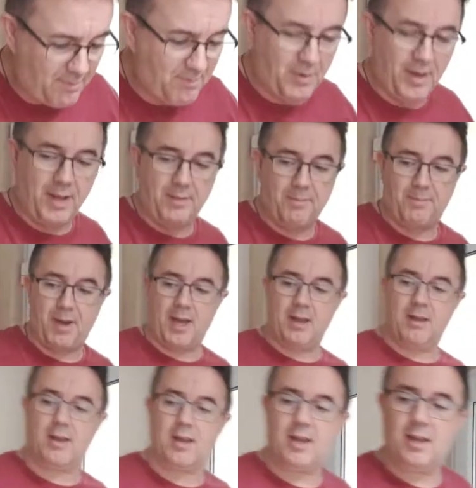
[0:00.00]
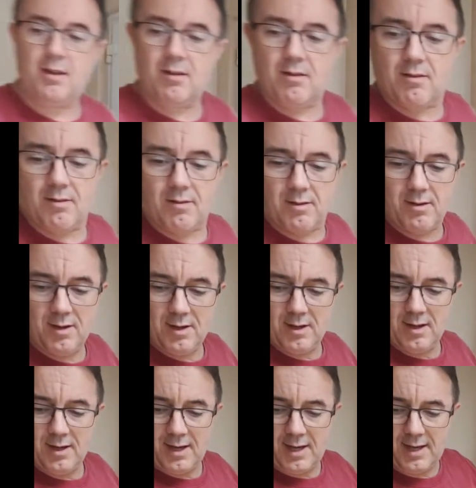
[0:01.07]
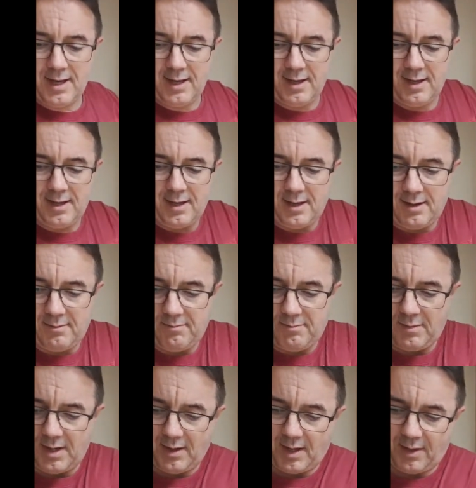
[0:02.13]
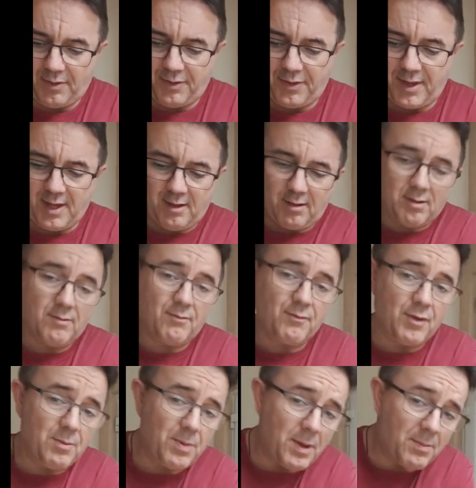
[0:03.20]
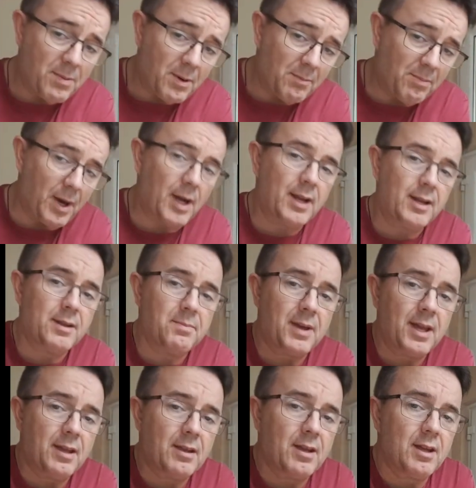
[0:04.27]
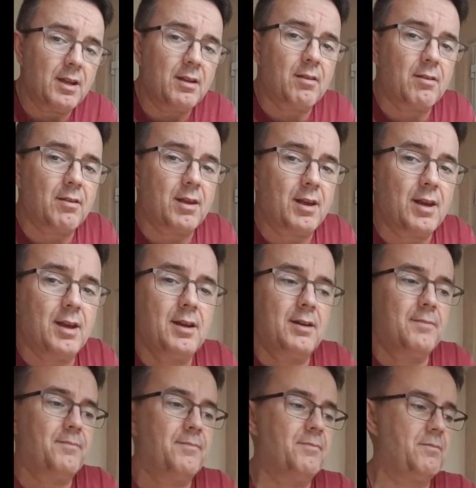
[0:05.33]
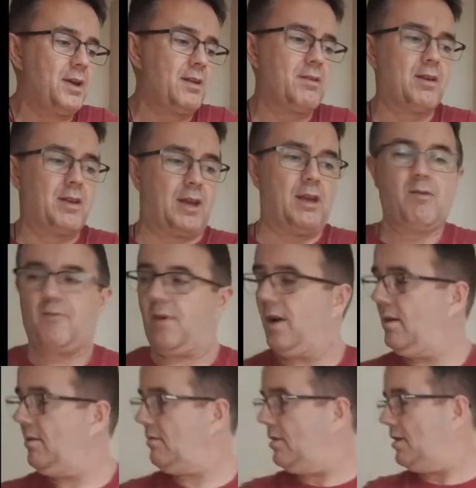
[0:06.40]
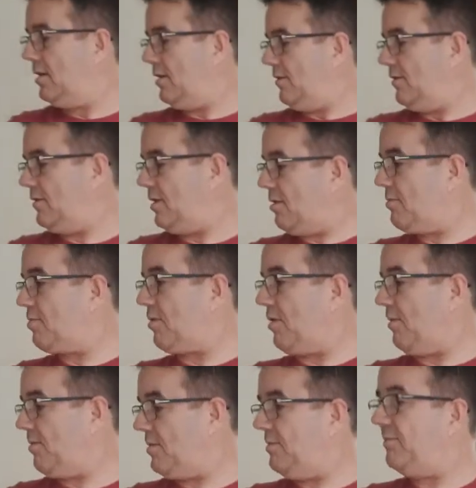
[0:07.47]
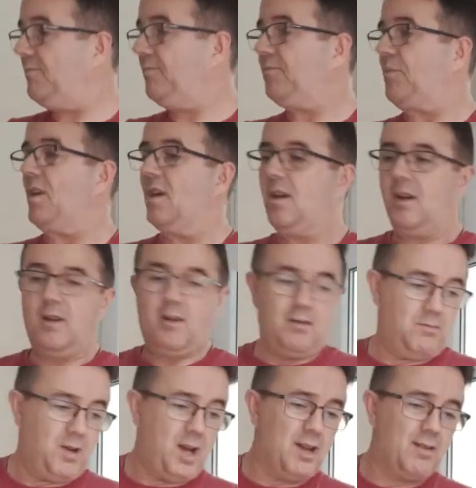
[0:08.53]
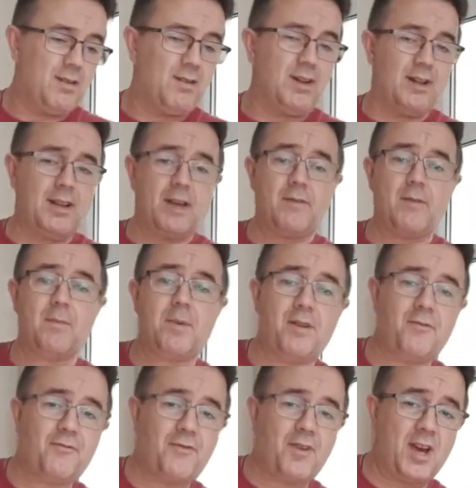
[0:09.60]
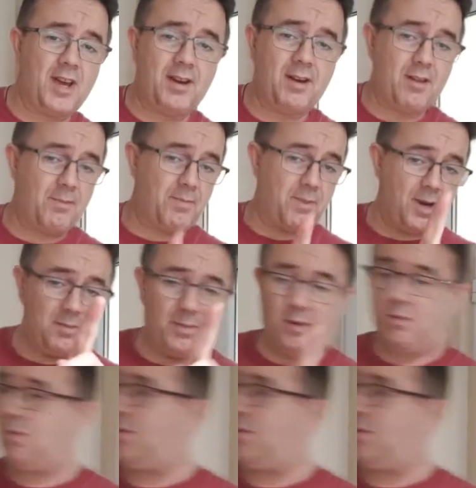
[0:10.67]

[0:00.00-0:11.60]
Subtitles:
bringing pancakes. I think a few people are buying the pancakes. That's okay, it's fine. No problem. I'd just like to have a bit of fun, experiment.